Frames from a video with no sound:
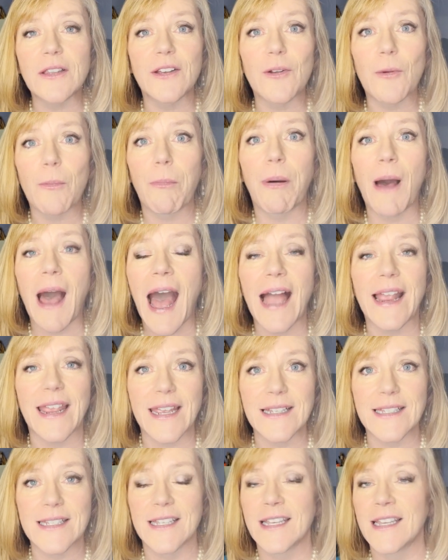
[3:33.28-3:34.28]
little
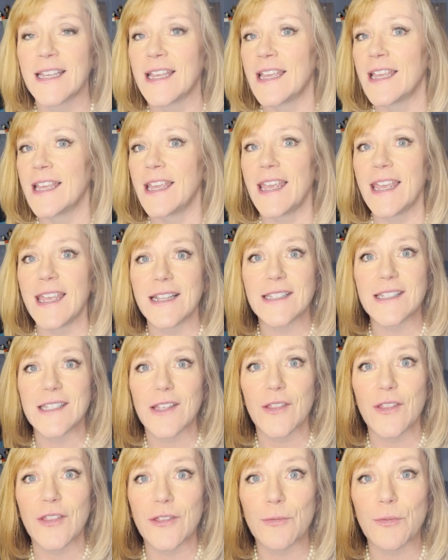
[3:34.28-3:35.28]
pocket. It's
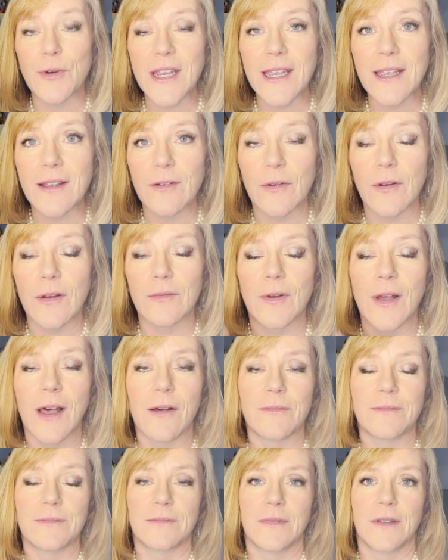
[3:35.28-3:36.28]

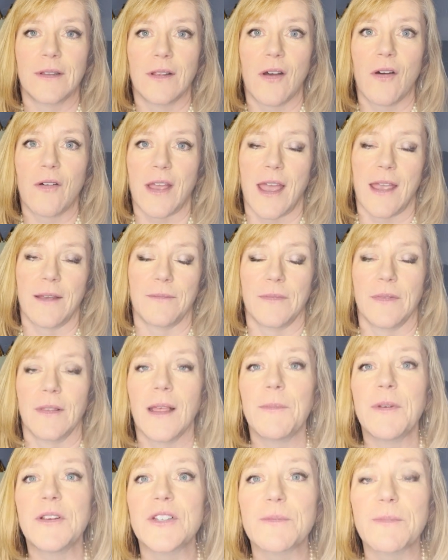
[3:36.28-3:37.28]

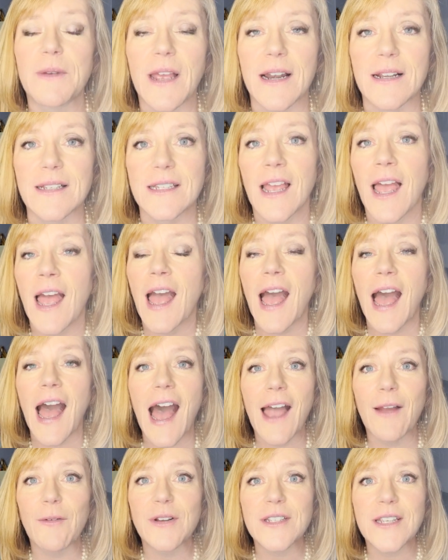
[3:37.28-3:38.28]
let me just be honest.
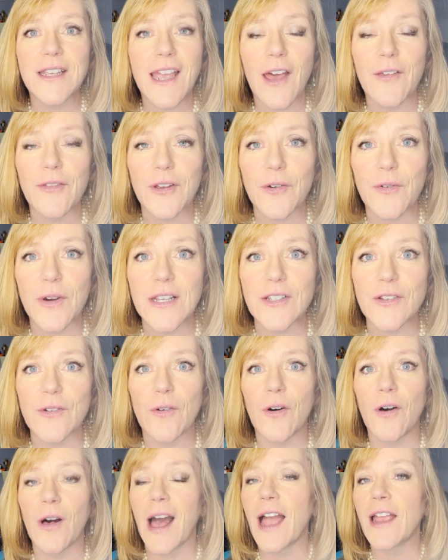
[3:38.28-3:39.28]
I went to Catholic grade
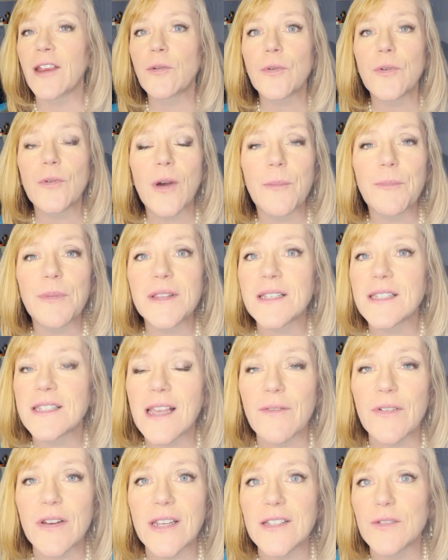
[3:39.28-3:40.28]
school. I grew up in the
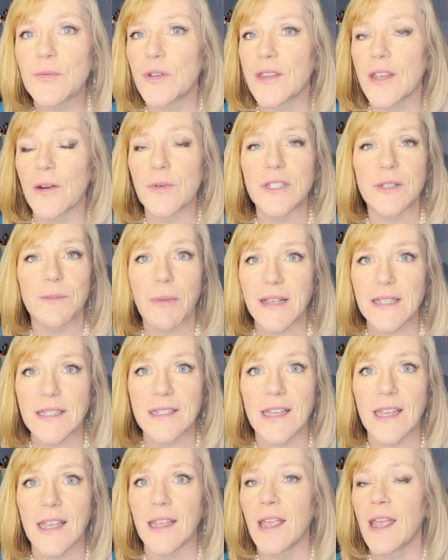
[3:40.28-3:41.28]
70s when there was
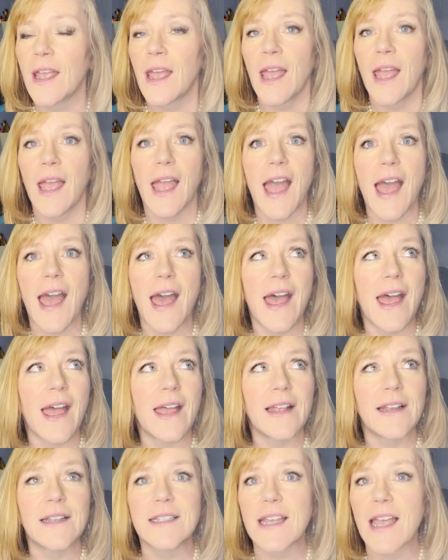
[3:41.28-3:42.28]
busing,
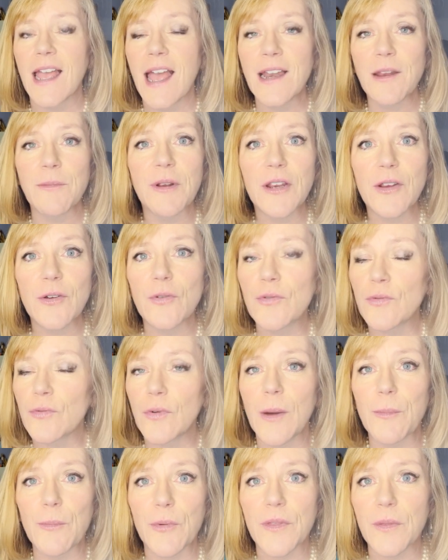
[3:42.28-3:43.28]
and anybody who grew
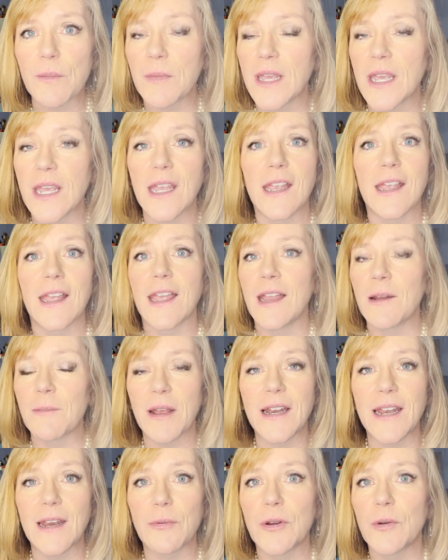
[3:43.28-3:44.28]
up with me in
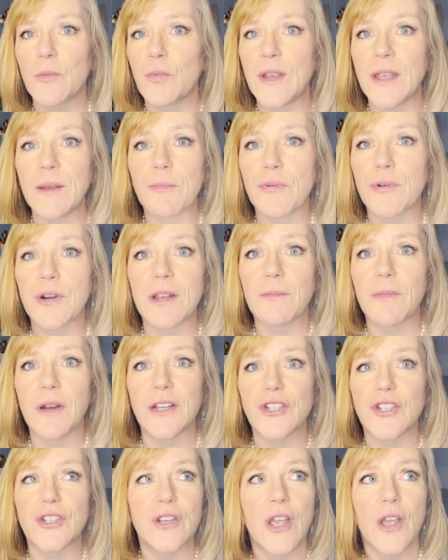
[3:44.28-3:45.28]
my neighborhood,
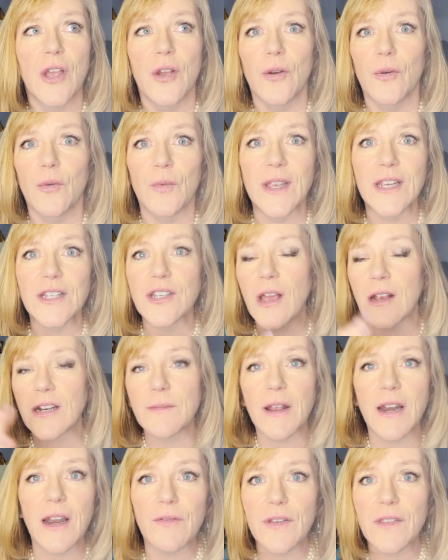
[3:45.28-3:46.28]
we talked
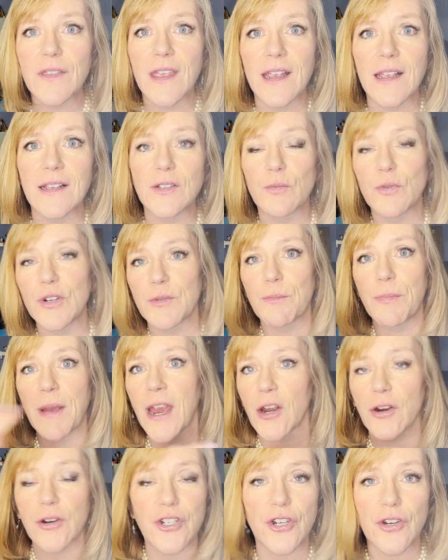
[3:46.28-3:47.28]
about everything as which
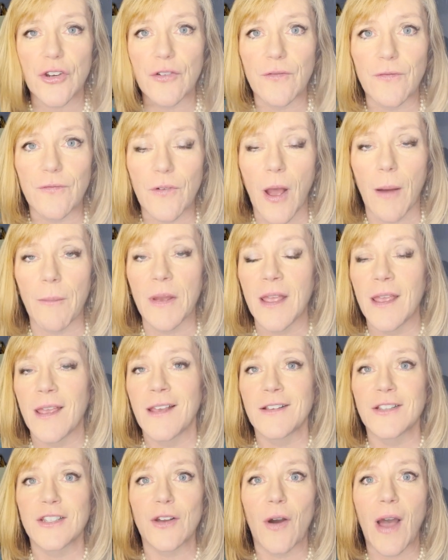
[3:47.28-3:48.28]
parish are you from.
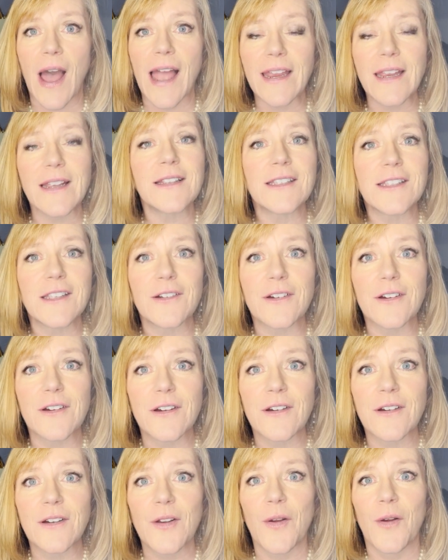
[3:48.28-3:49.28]
So I
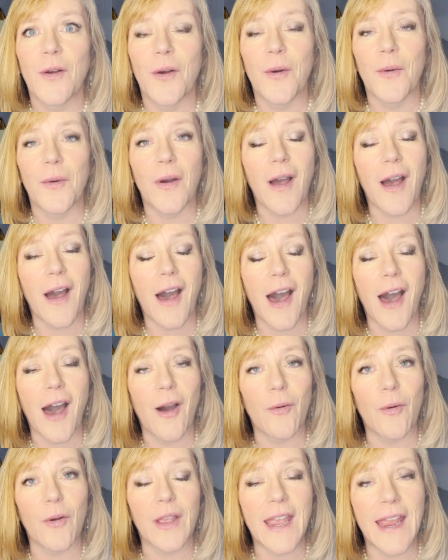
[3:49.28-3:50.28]
consider
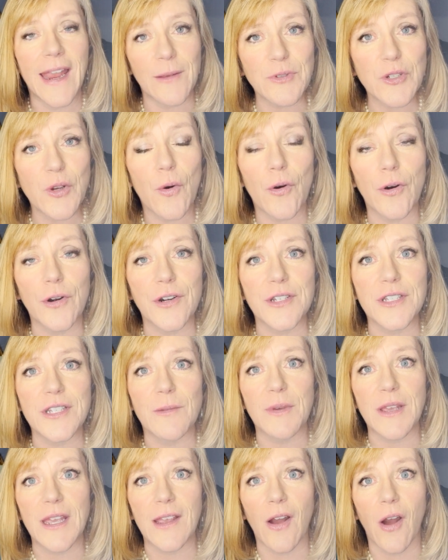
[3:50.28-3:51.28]
Cam's Corners to
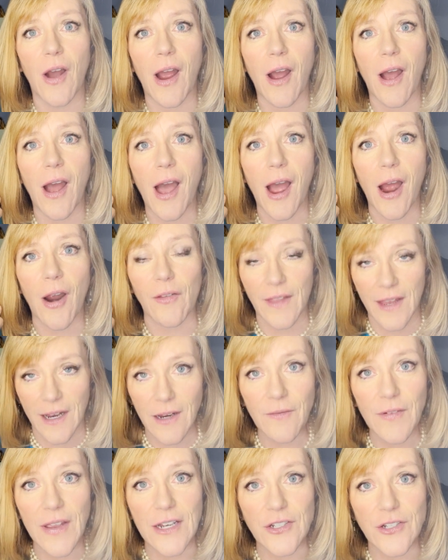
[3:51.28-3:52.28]
be Our Lady
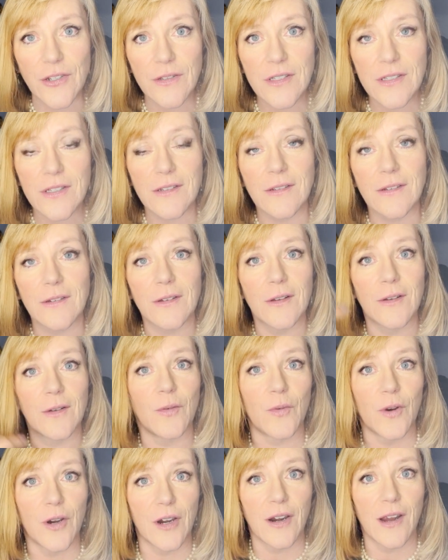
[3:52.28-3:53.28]
of Angels,
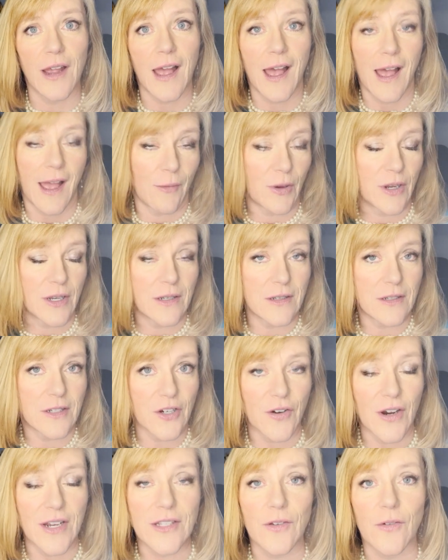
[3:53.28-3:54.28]
where I went to
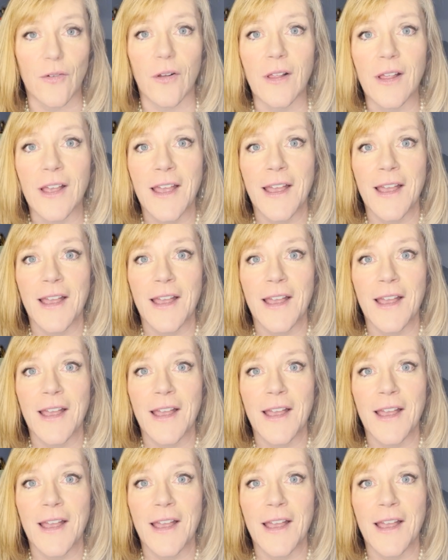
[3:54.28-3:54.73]
grade school,